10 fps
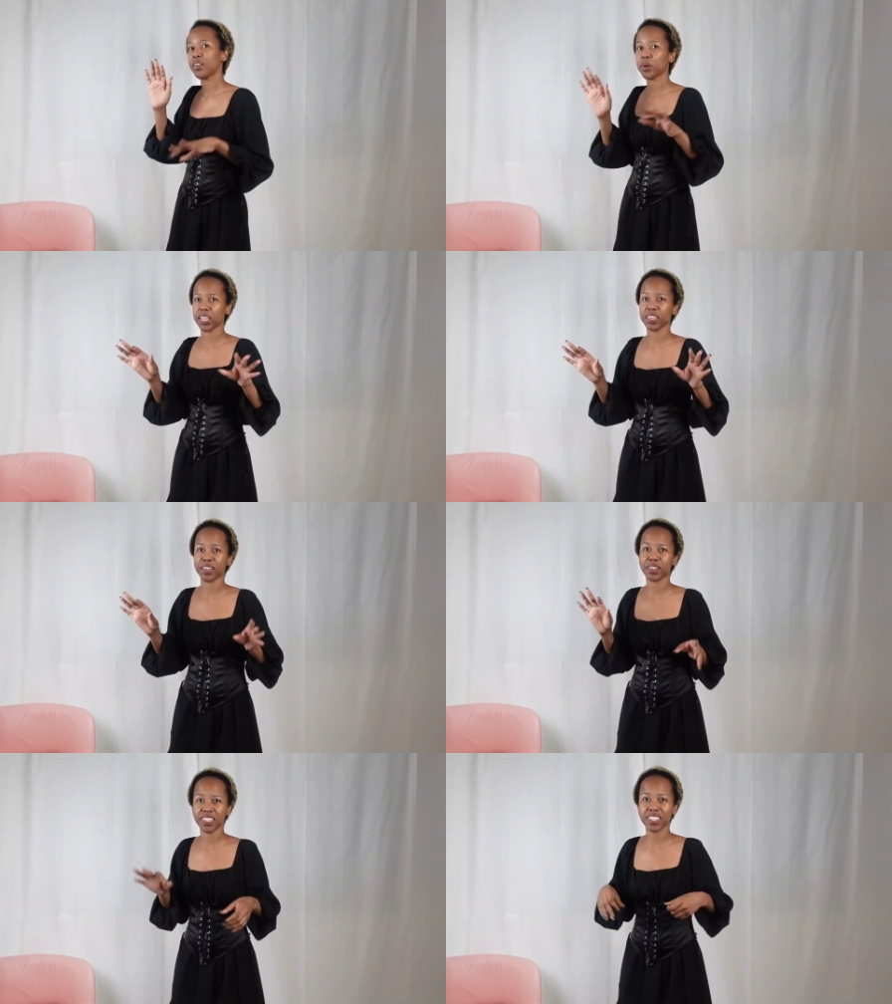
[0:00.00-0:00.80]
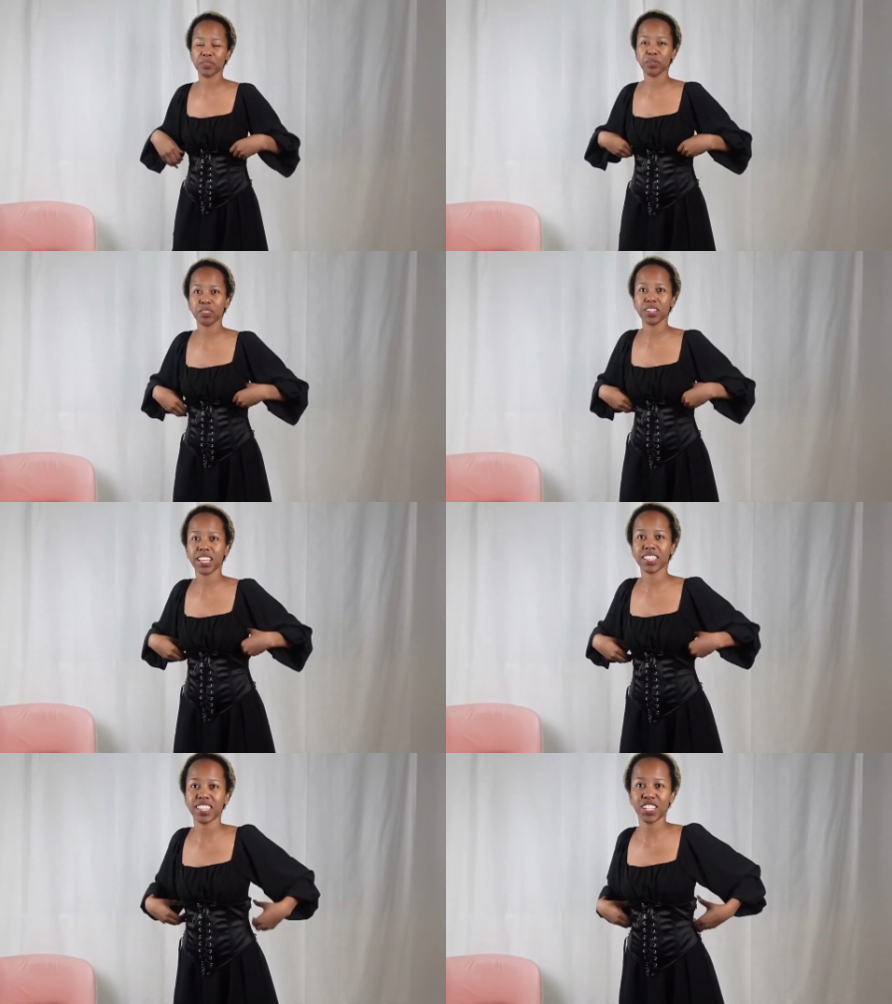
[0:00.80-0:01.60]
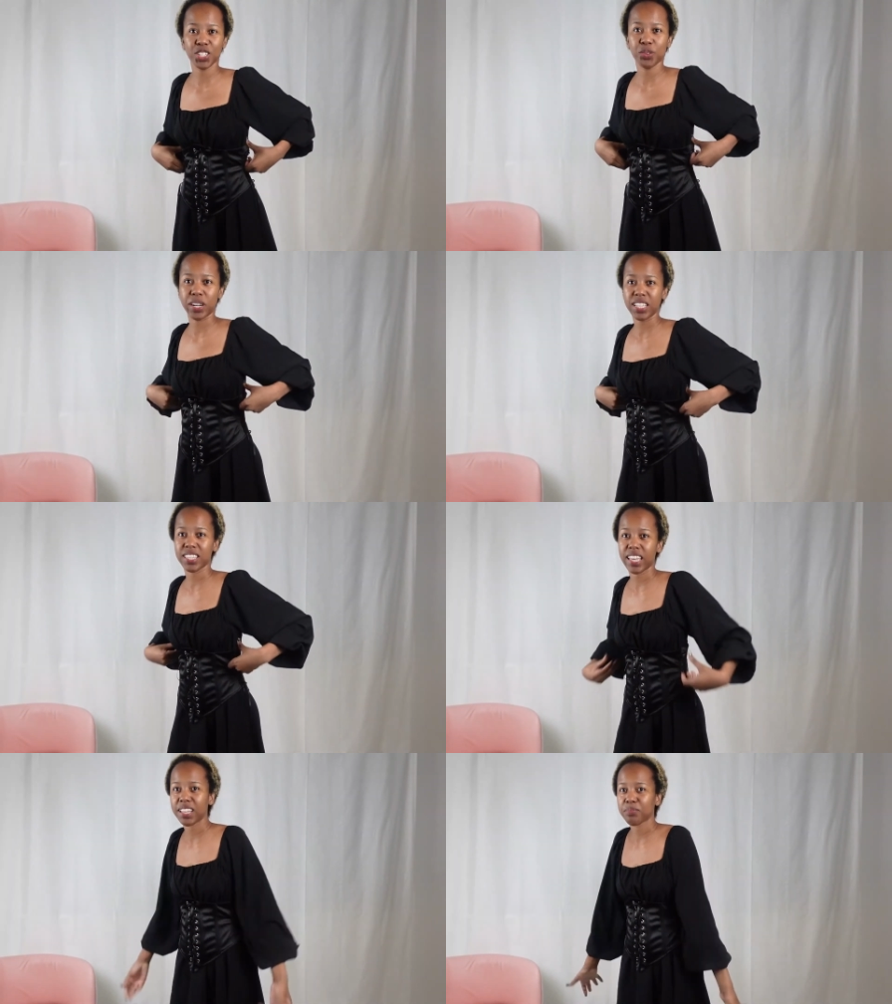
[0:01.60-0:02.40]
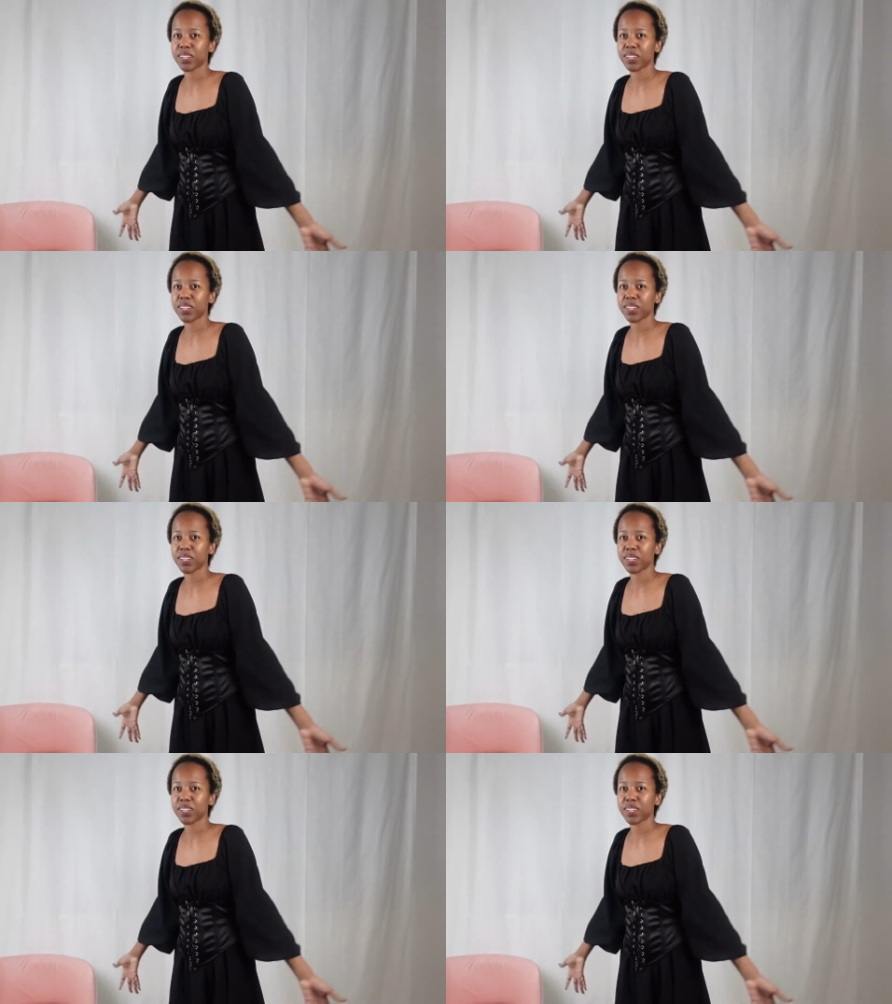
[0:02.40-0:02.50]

anyway, because they're supposed to like cinch your waist in,